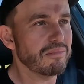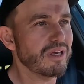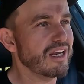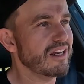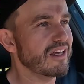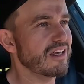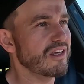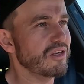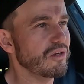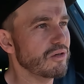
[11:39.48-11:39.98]

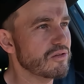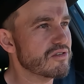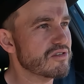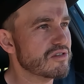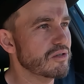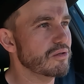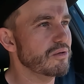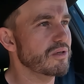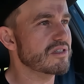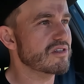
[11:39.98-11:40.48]
getting used
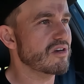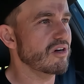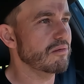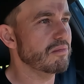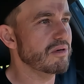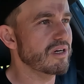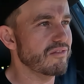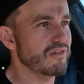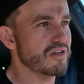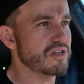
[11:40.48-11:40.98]
to. It's got a
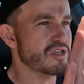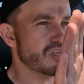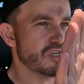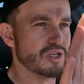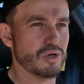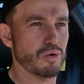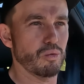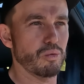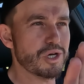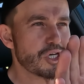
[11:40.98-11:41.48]
bit of a
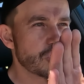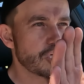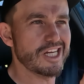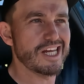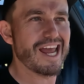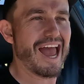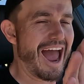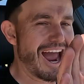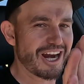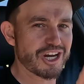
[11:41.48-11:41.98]

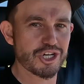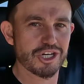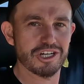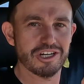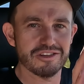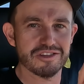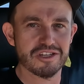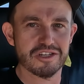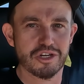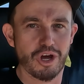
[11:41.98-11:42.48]
squishy action
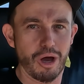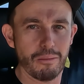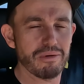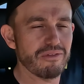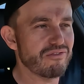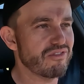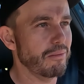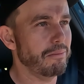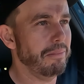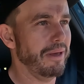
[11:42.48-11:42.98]
at the top
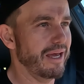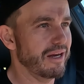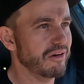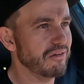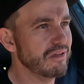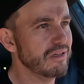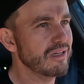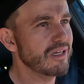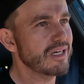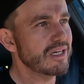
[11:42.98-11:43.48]
of the
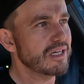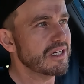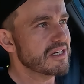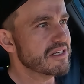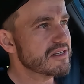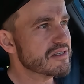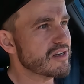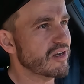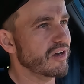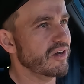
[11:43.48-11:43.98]
pedal.
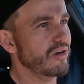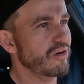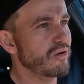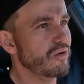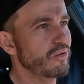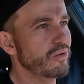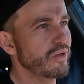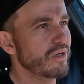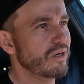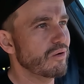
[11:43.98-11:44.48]

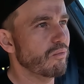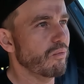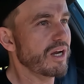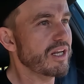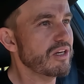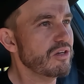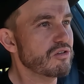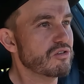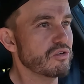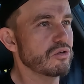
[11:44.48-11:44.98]
So
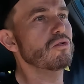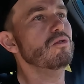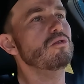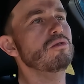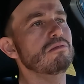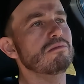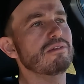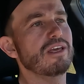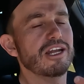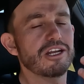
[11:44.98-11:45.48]
when you do
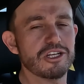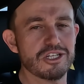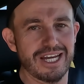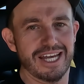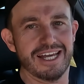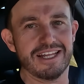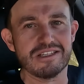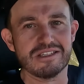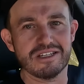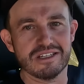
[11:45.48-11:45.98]
get a
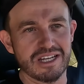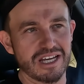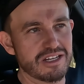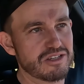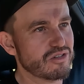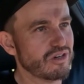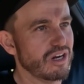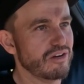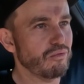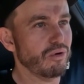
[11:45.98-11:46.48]
chance to
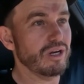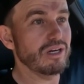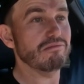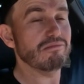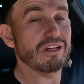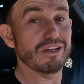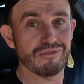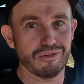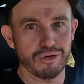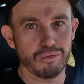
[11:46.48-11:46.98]
test drive one,
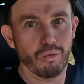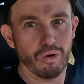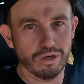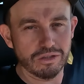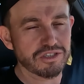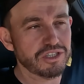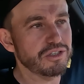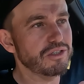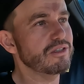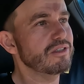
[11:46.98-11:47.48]
if you
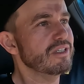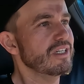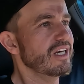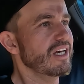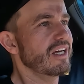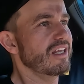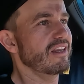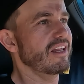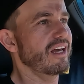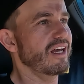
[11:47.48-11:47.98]
want to,
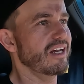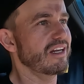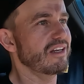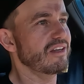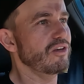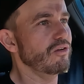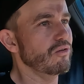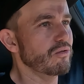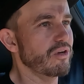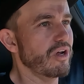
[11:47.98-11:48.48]
then
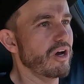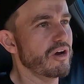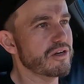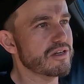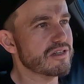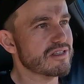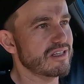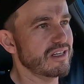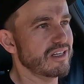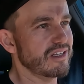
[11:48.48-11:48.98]
you'll
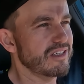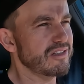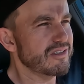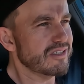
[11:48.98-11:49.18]
notice that you